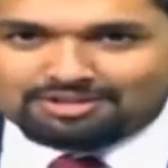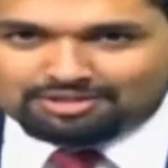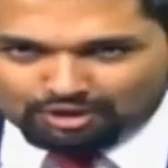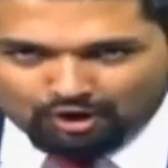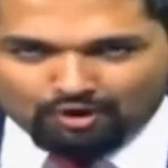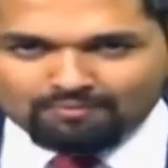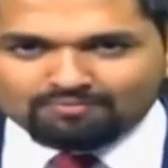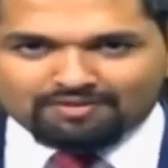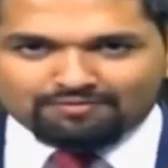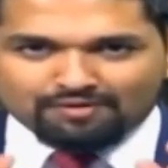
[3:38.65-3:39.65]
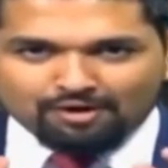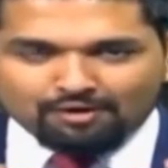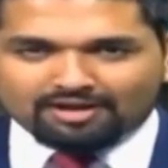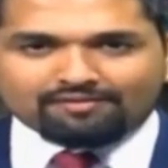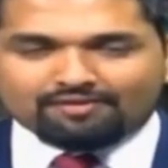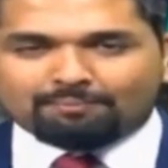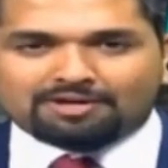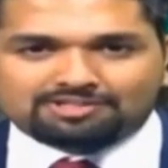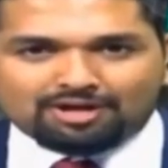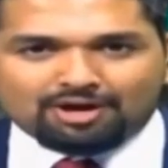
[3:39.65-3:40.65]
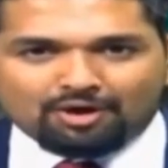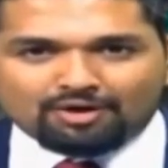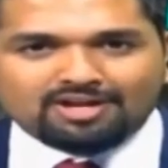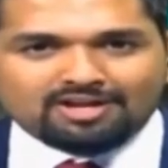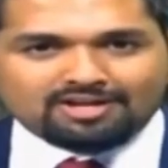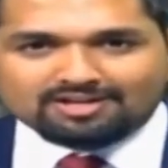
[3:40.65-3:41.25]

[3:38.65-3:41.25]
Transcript: So, if you are looking for personal loan,